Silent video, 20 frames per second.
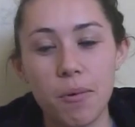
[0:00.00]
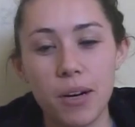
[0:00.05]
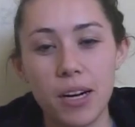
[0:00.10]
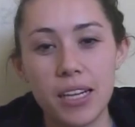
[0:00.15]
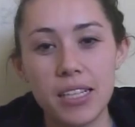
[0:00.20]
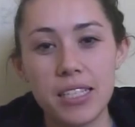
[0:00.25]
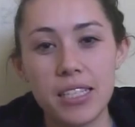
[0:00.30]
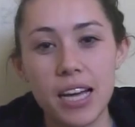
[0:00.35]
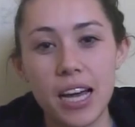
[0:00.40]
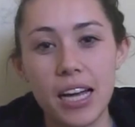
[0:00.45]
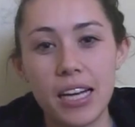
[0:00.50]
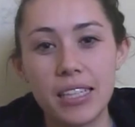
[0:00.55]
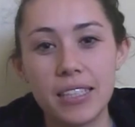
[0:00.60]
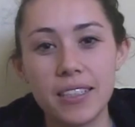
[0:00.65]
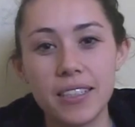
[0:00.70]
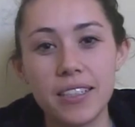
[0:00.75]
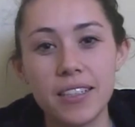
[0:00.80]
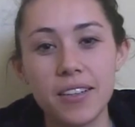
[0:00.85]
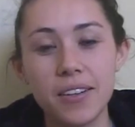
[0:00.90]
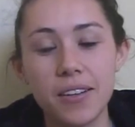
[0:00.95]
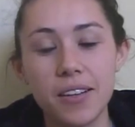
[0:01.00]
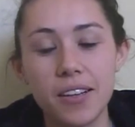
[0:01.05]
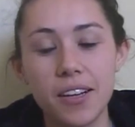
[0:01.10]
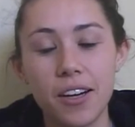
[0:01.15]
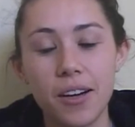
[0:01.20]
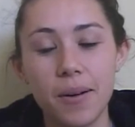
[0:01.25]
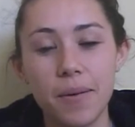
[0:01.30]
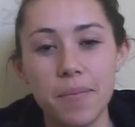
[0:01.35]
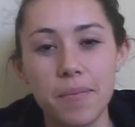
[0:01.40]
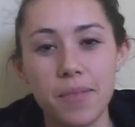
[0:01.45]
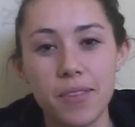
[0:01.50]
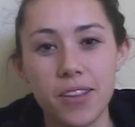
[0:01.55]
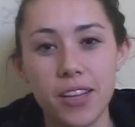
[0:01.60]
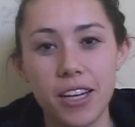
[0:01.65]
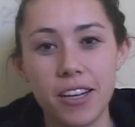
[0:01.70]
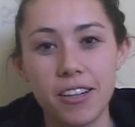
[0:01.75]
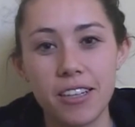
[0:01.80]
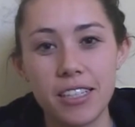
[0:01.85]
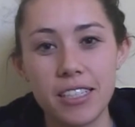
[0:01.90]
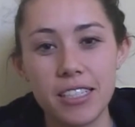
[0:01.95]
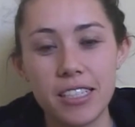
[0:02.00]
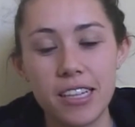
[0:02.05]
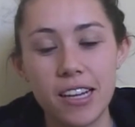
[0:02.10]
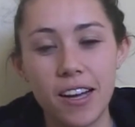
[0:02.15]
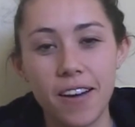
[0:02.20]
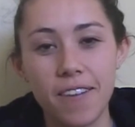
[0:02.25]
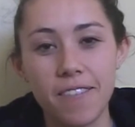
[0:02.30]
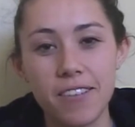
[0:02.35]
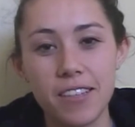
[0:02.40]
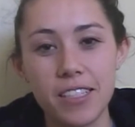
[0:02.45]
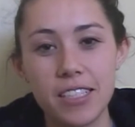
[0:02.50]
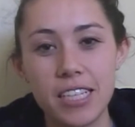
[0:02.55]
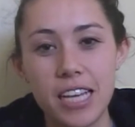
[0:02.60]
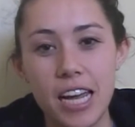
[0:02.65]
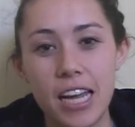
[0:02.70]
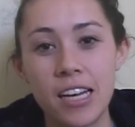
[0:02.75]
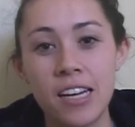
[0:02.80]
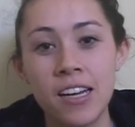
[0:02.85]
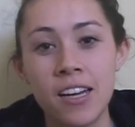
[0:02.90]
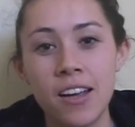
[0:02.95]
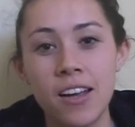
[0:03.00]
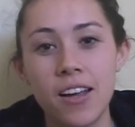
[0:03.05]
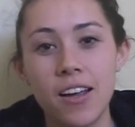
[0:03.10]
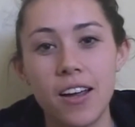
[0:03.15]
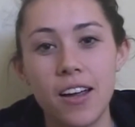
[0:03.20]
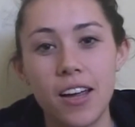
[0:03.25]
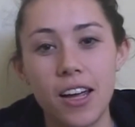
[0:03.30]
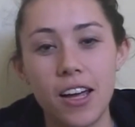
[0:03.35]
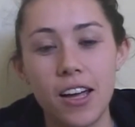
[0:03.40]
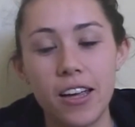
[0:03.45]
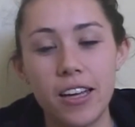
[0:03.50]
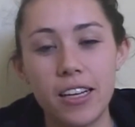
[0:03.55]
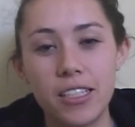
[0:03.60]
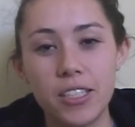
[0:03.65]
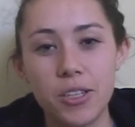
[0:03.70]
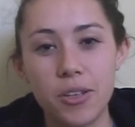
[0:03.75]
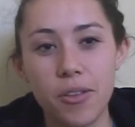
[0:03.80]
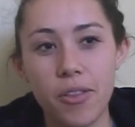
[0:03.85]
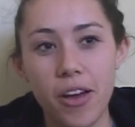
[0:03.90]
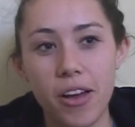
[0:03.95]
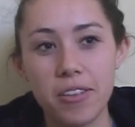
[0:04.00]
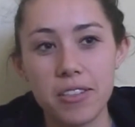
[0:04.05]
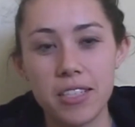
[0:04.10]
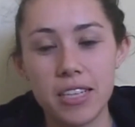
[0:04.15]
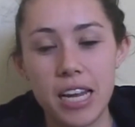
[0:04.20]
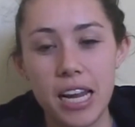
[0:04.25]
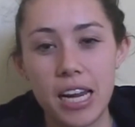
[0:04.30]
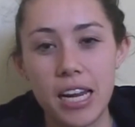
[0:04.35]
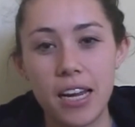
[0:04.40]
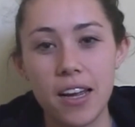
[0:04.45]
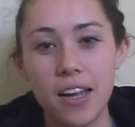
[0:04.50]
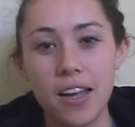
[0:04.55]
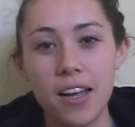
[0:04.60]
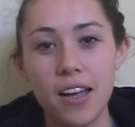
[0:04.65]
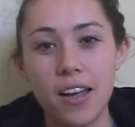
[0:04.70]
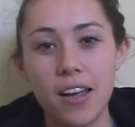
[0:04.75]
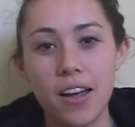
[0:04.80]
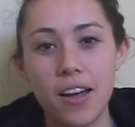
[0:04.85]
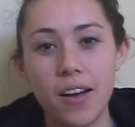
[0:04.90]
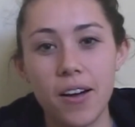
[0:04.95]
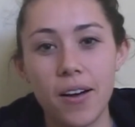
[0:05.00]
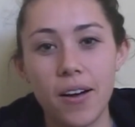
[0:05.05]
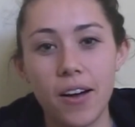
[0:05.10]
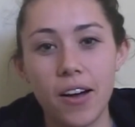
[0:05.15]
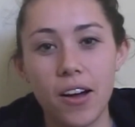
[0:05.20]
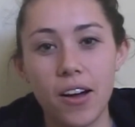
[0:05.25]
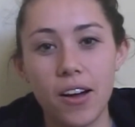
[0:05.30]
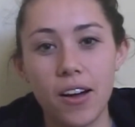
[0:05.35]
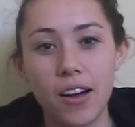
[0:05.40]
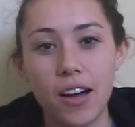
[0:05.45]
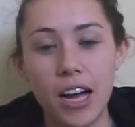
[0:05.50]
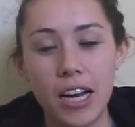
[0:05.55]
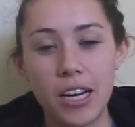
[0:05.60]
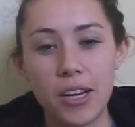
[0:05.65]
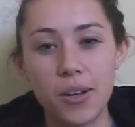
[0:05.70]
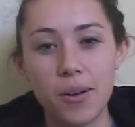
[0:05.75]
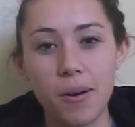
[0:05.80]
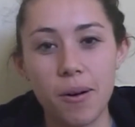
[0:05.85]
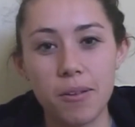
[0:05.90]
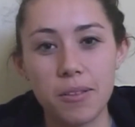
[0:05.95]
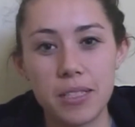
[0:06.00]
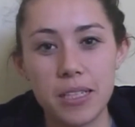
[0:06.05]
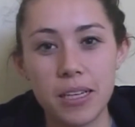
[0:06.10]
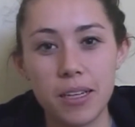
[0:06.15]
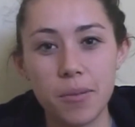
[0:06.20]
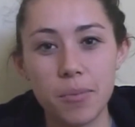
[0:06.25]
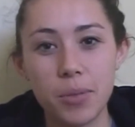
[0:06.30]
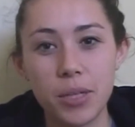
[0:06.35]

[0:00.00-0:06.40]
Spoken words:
When I signed lettering of intent in 2008, I knew I was going to